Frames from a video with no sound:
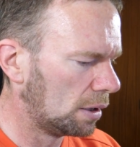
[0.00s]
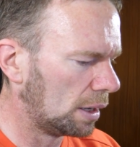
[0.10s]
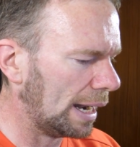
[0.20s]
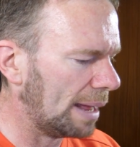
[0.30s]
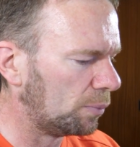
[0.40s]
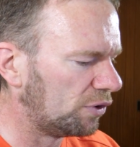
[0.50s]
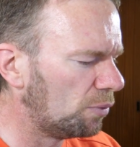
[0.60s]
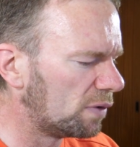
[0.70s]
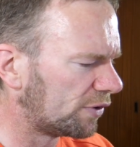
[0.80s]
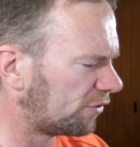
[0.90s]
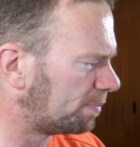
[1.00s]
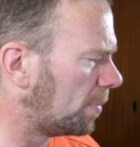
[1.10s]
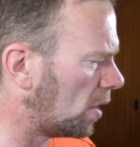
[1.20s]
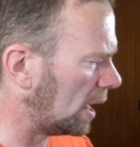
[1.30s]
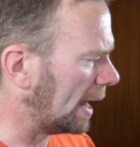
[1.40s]
lamp, which is more of a
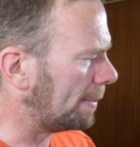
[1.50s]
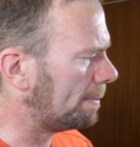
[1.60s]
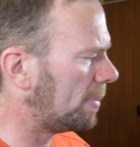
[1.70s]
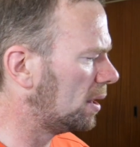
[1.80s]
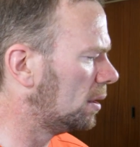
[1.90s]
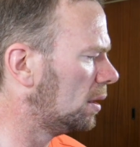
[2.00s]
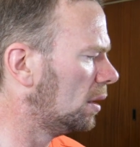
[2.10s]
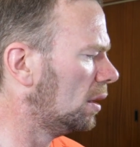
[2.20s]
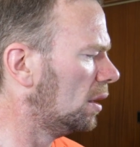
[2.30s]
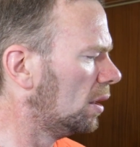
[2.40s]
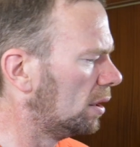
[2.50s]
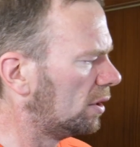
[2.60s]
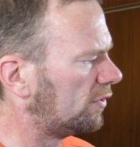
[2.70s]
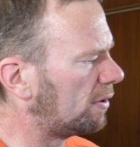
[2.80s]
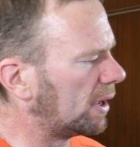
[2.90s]
spot lamp.
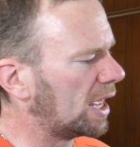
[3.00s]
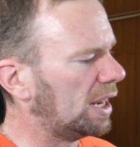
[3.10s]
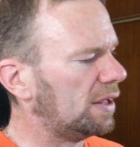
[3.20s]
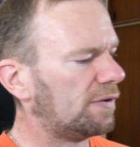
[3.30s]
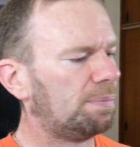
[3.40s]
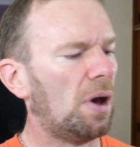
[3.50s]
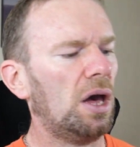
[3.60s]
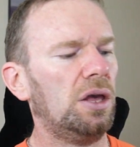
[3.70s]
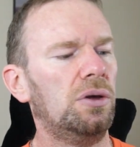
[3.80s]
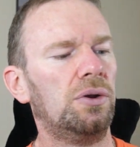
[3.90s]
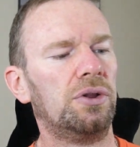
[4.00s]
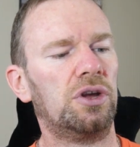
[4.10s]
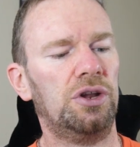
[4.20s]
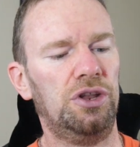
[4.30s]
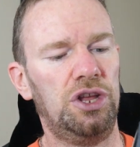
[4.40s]
So again, it's by
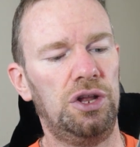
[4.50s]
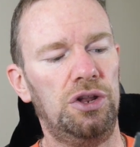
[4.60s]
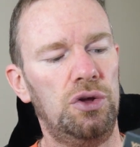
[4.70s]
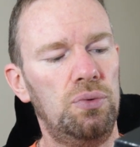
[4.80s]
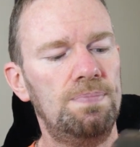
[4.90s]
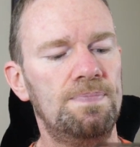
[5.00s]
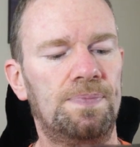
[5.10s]
Yongnuo.